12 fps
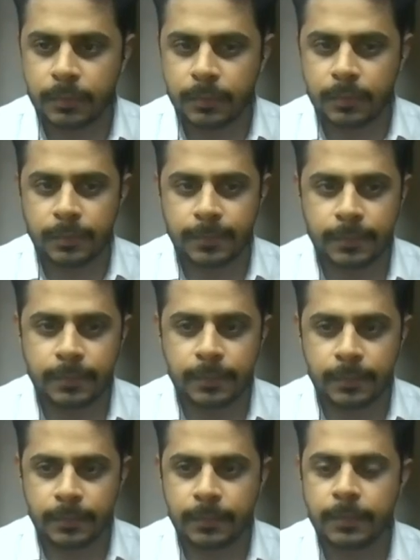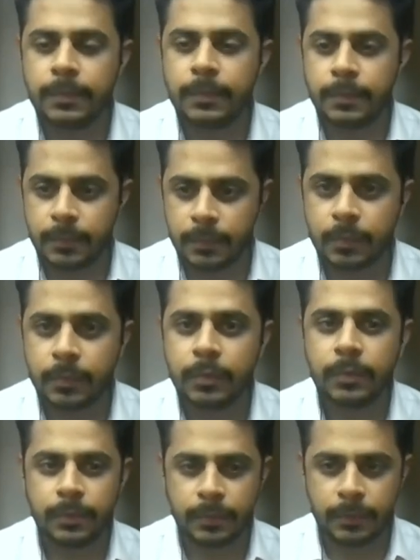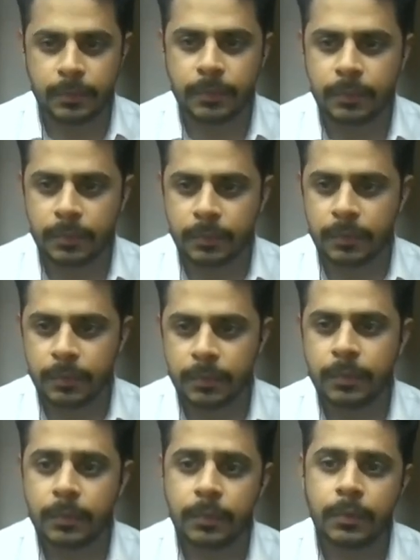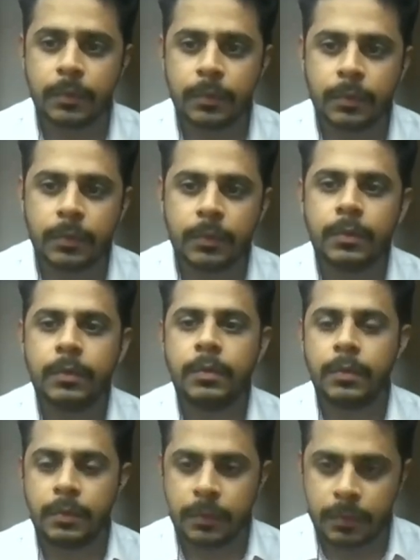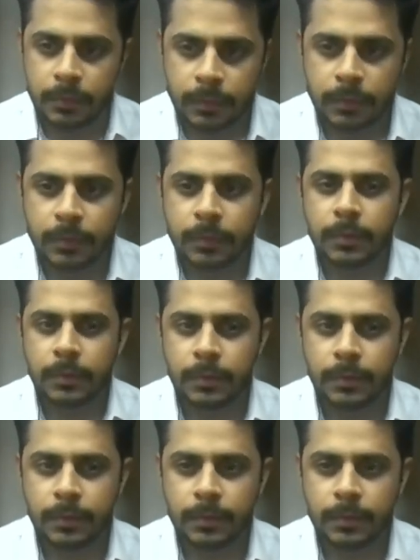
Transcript: [no speech]